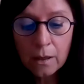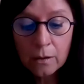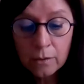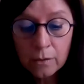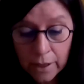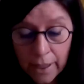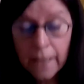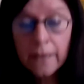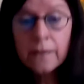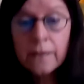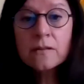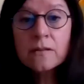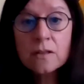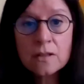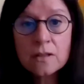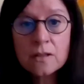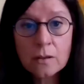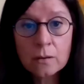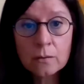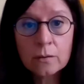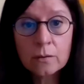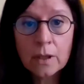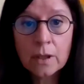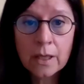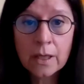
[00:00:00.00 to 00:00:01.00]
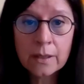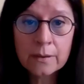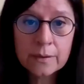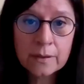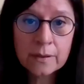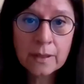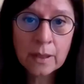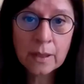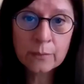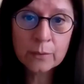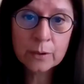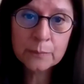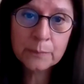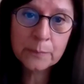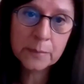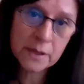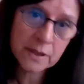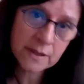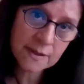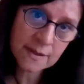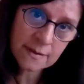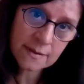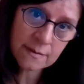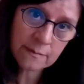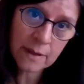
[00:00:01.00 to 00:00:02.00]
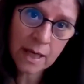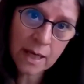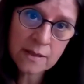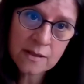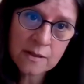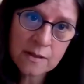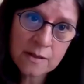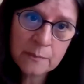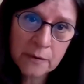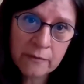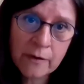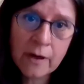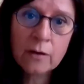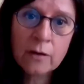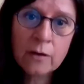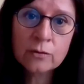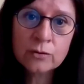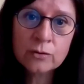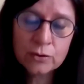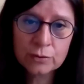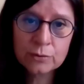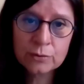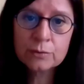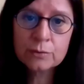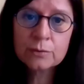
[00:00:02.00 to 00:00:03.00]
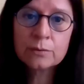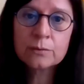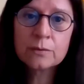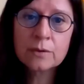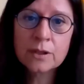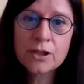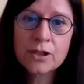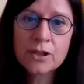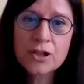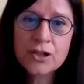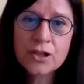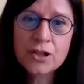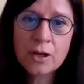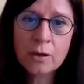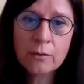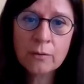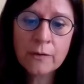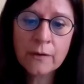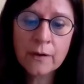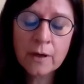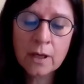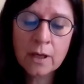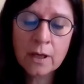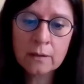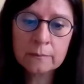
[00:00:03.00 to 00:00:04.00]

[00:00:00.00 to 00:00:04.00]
Okay, so I would please ask Pavel to show